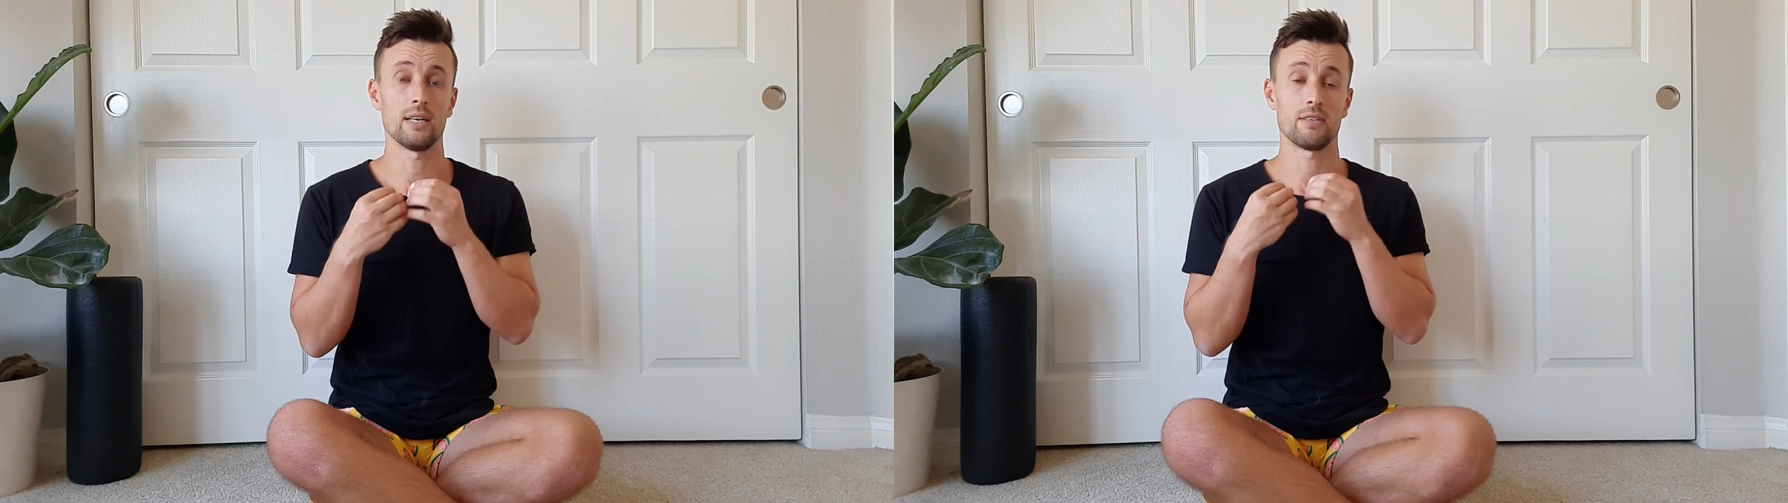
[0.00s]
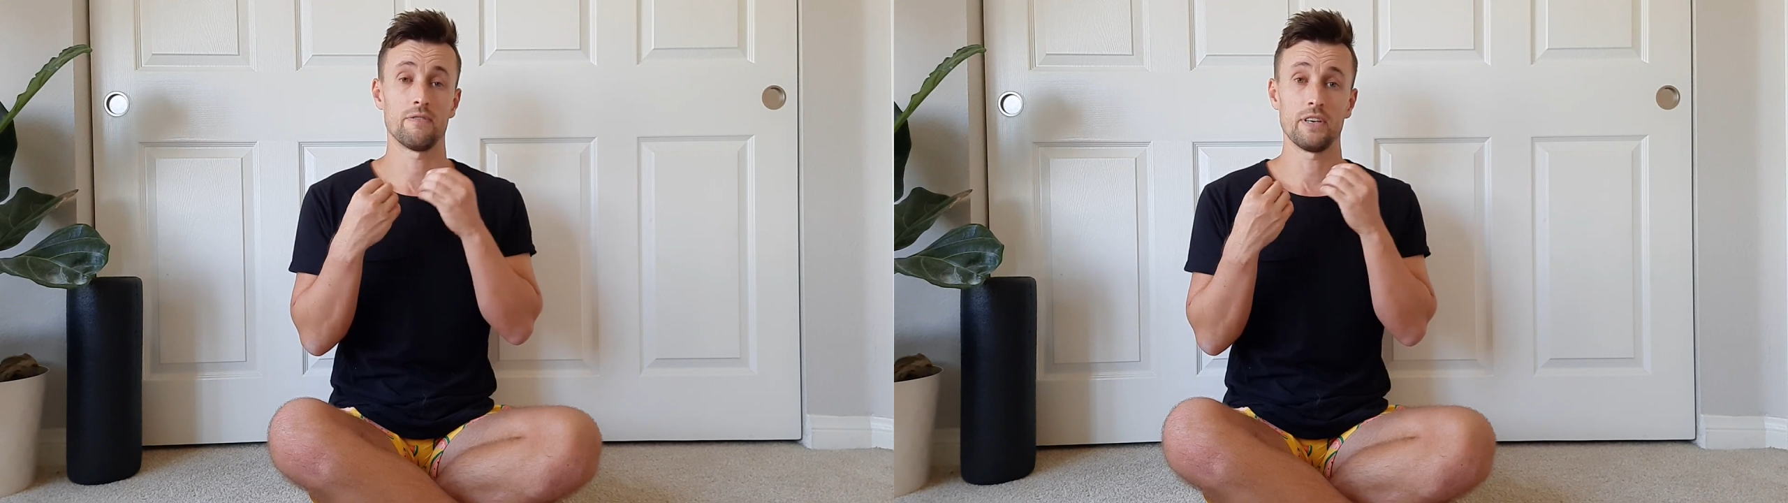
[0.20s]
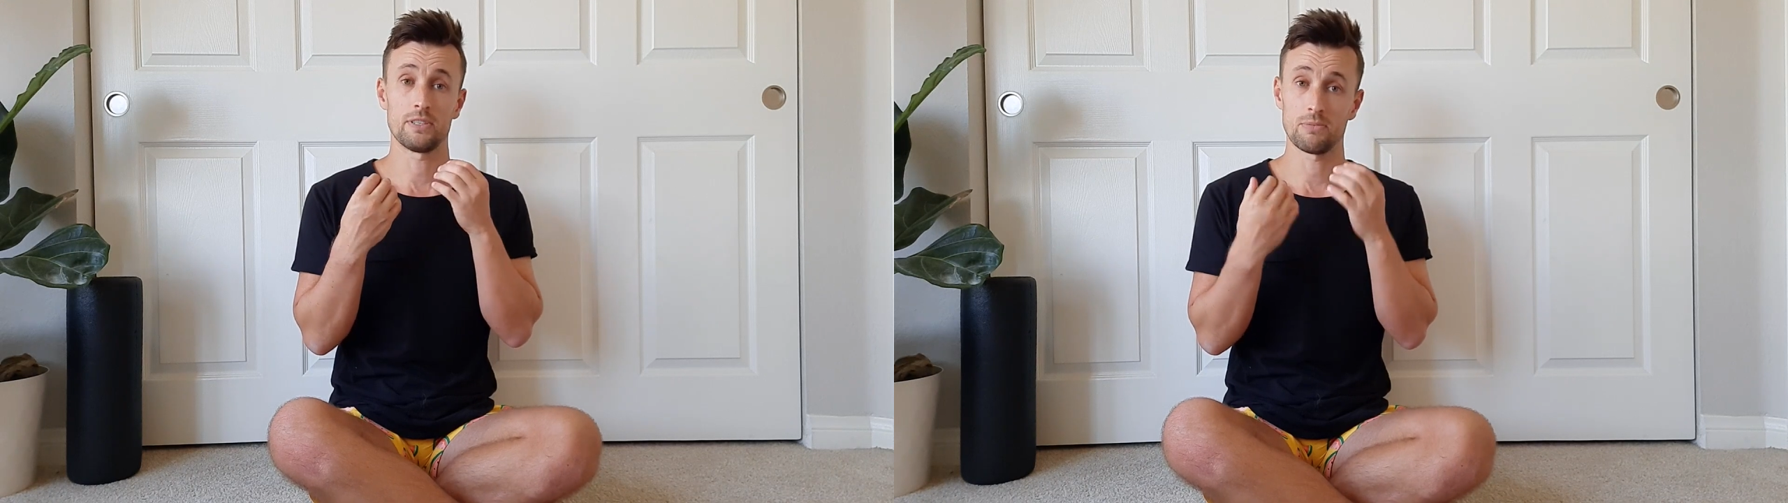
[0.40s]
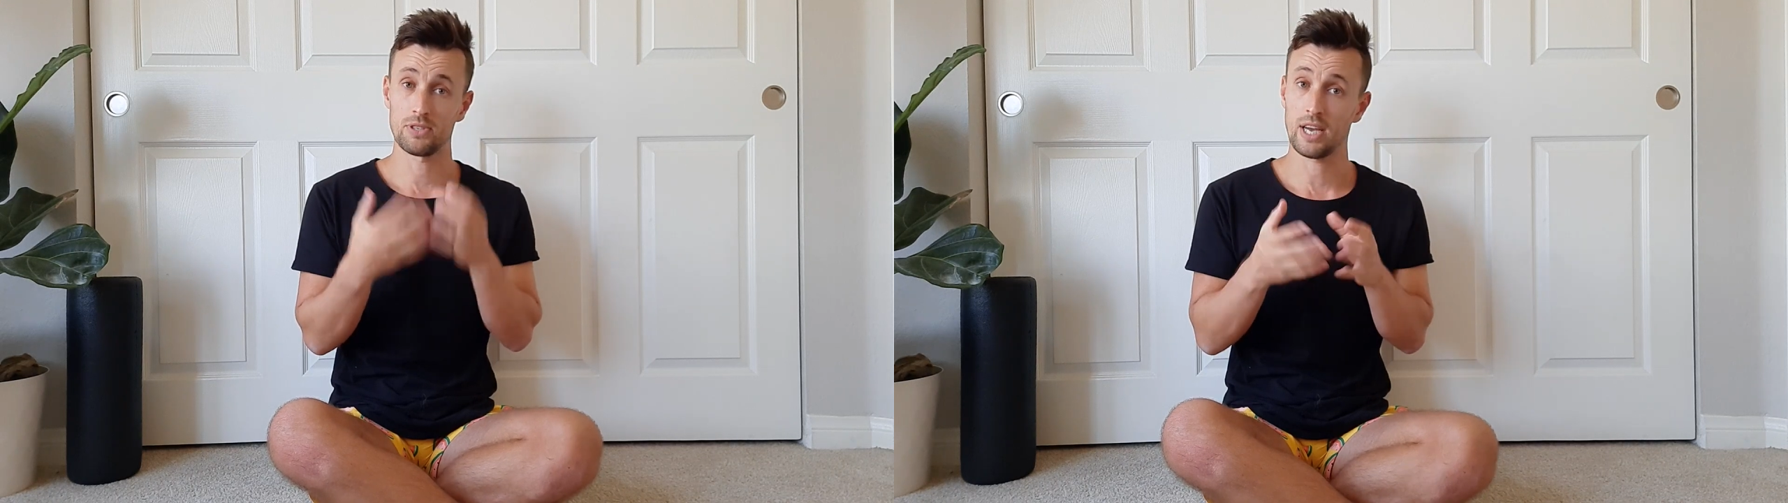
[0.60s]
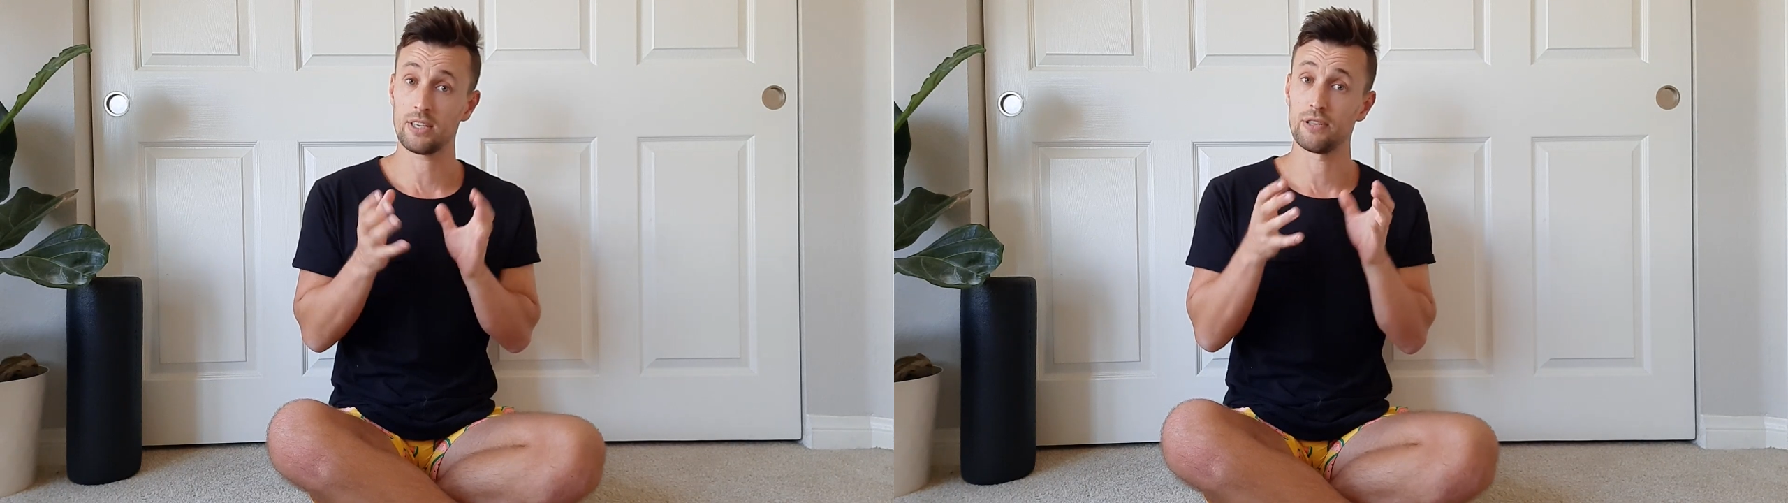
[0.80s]
to feed some
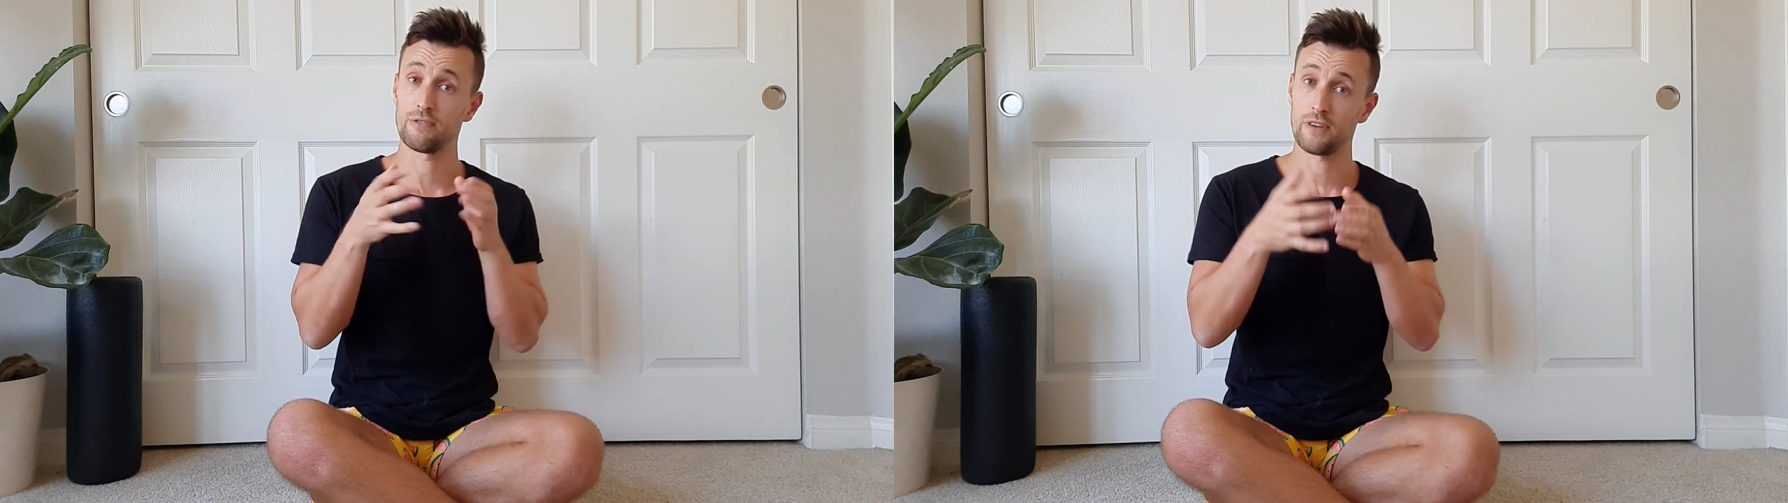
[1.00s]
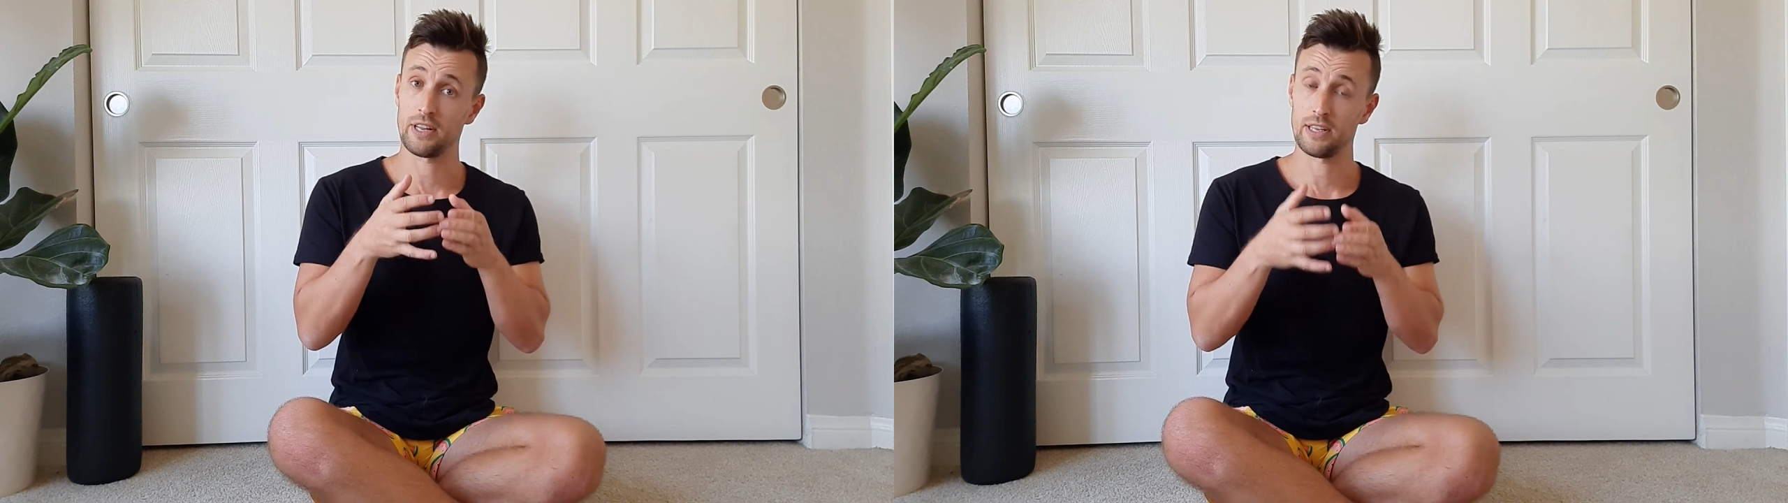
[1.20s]
slack to the front of